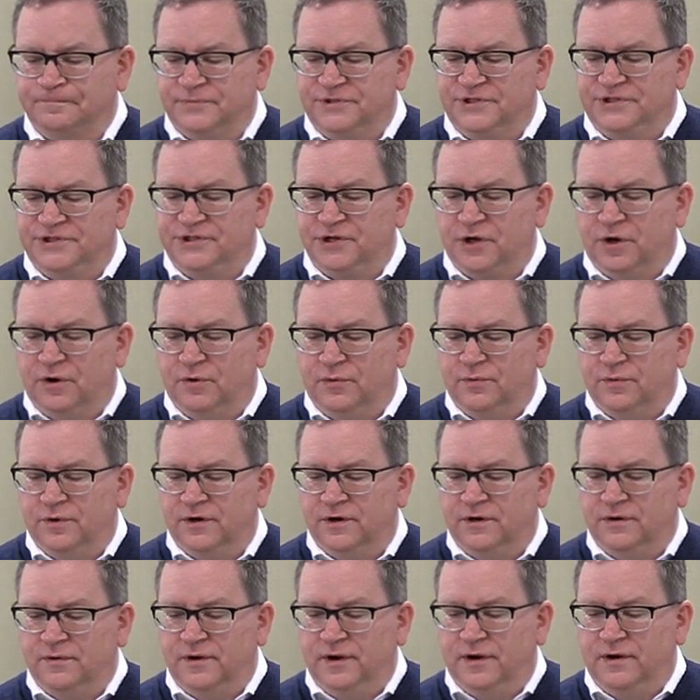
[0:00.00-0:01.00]
So
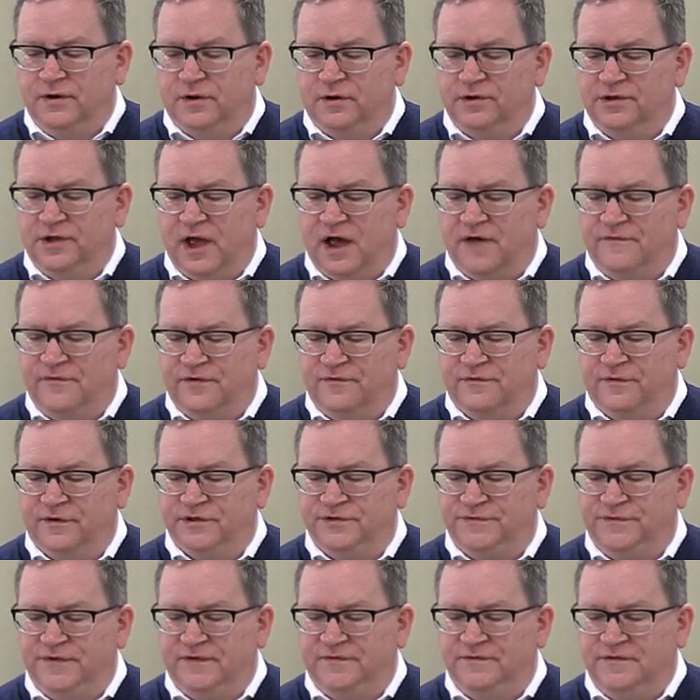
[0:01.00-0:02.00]
we're holding off on
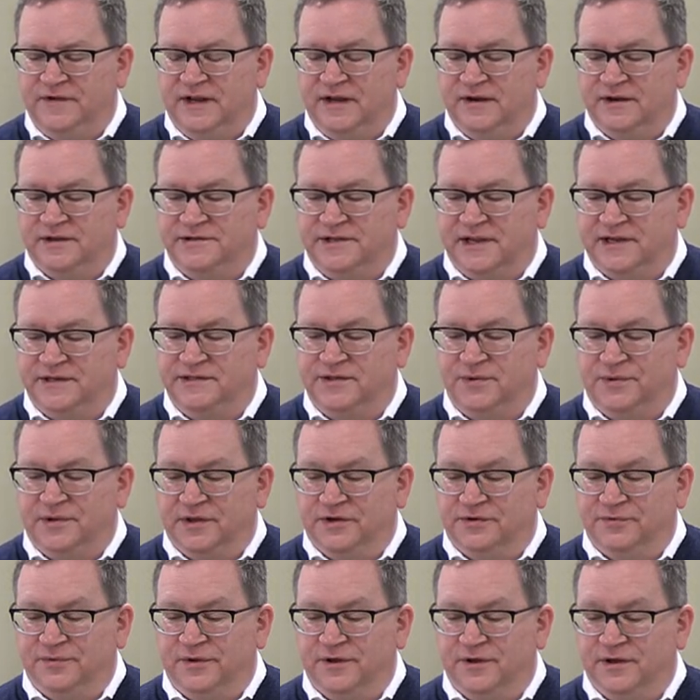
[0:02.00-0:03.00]
verse 15 because that's the one
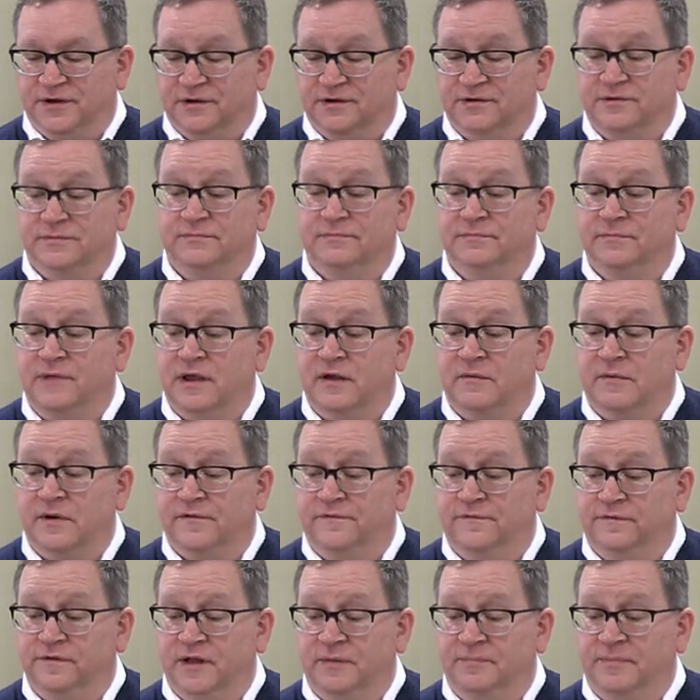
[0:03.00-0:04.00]
that's really going to make
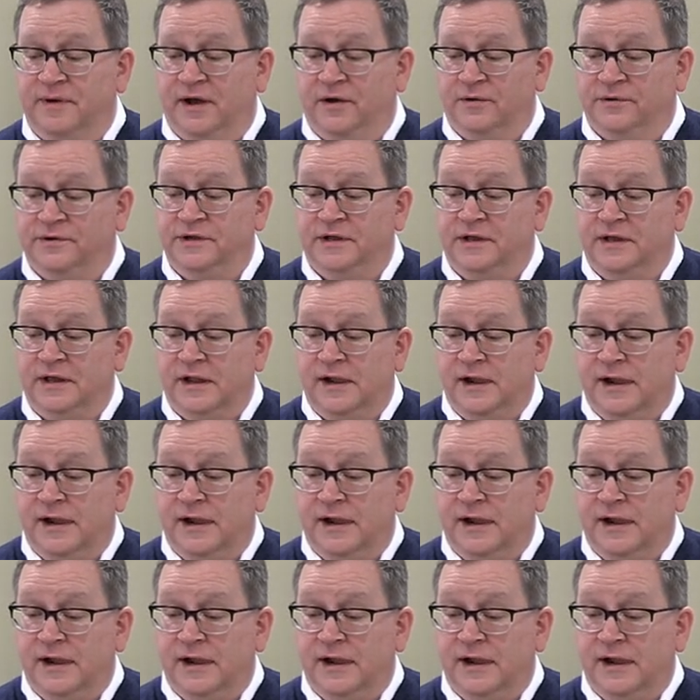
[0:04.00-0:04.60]
everybody flip out.